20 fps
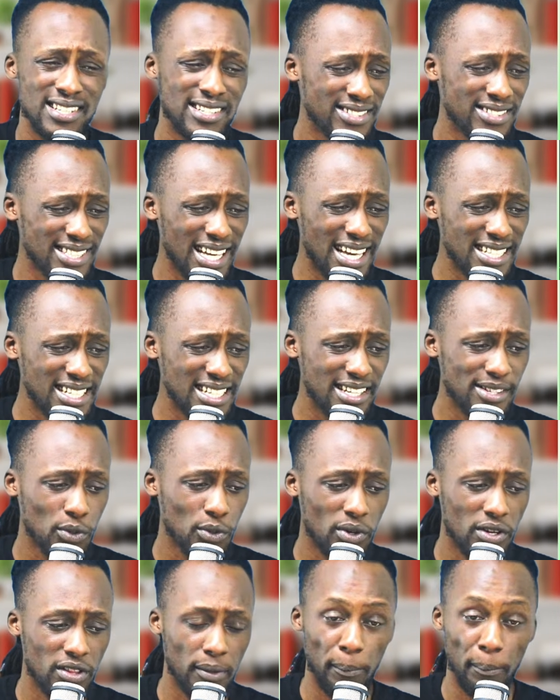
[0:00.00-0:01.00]
Researching is
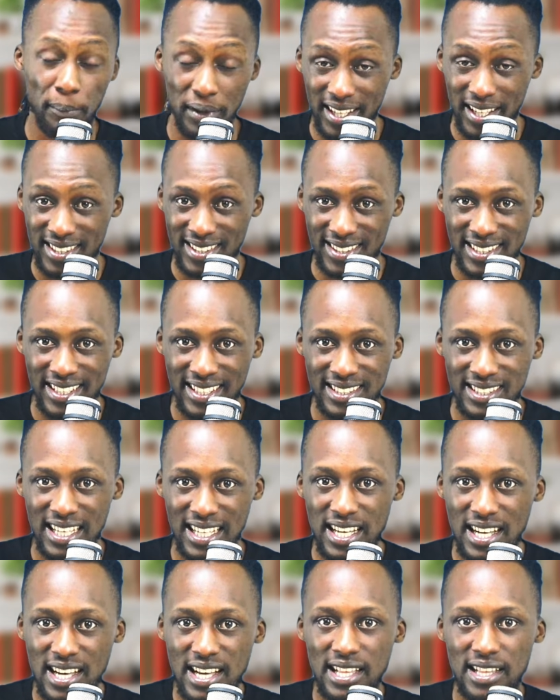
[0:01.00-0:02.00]
one of the biggest things
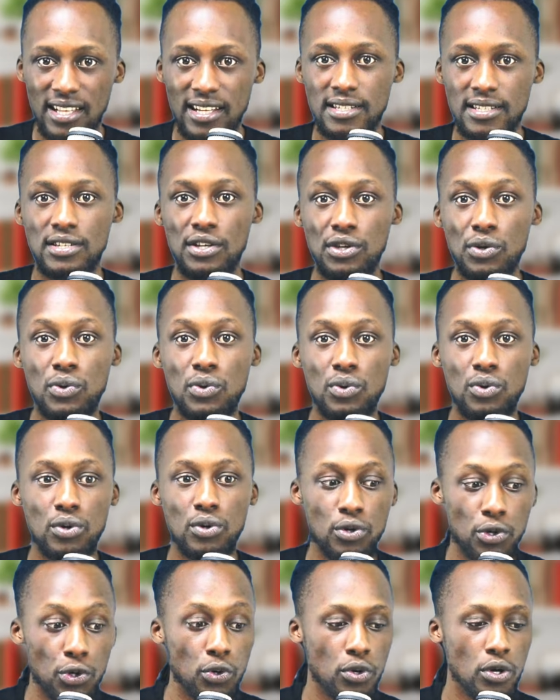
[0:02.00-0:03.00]
that you
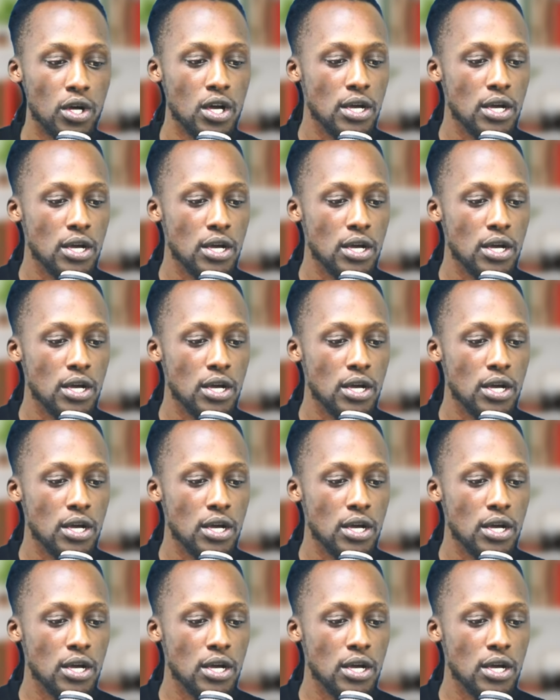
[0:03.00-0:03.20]
do.